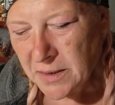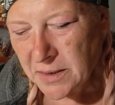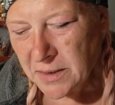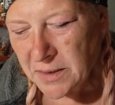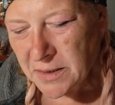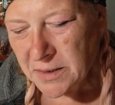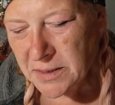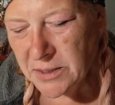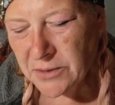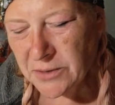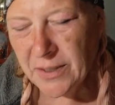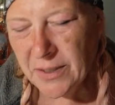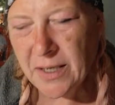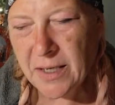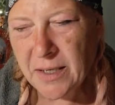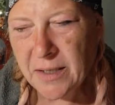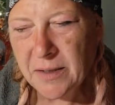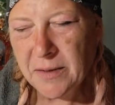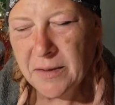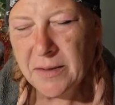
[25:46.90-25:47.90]
So
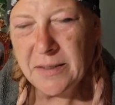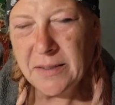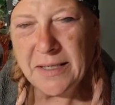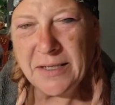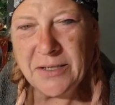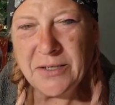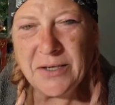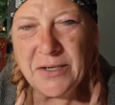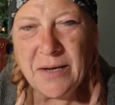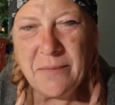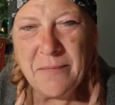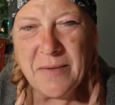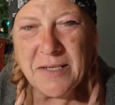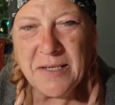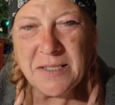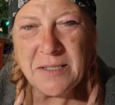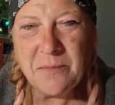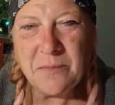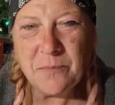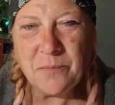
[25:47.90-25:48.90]
yeah, like could I make
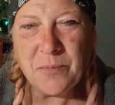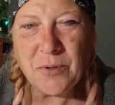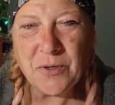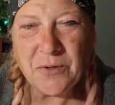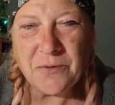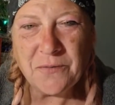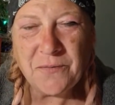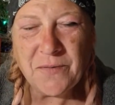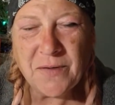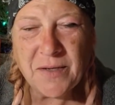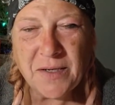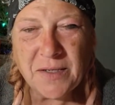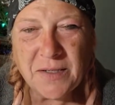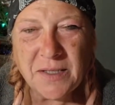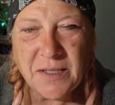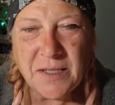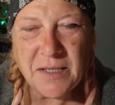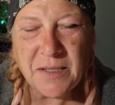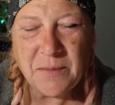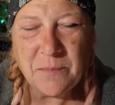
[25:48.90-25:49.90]
some
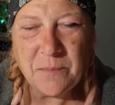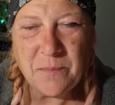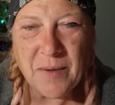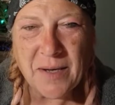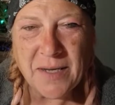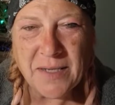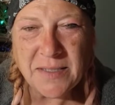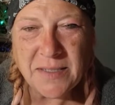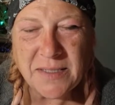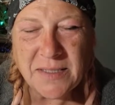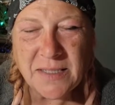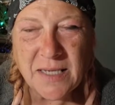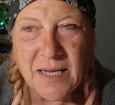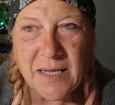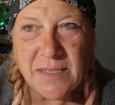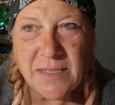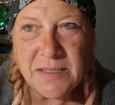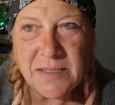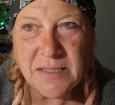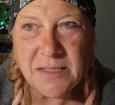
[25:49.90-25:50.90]
perfectly
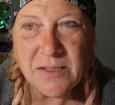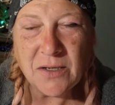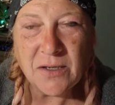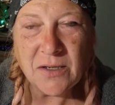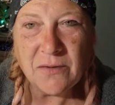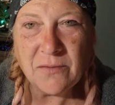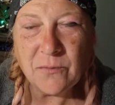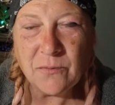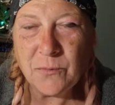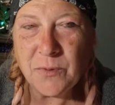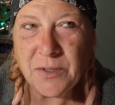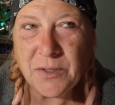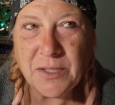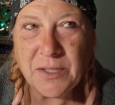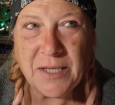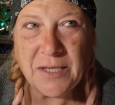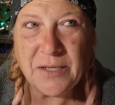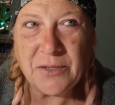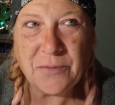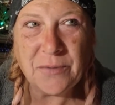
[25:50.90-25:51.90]
bite-sized with
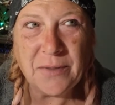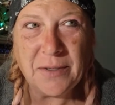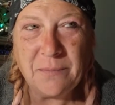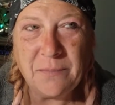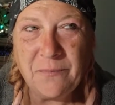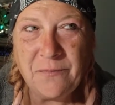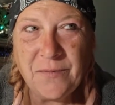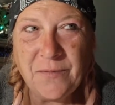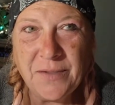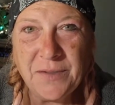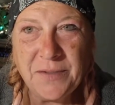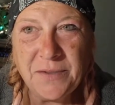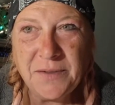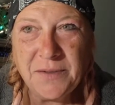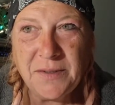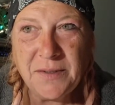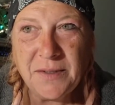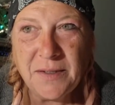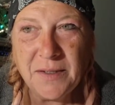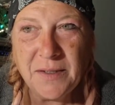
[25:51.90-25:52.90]
like cream
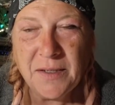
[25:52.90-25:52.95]
filled?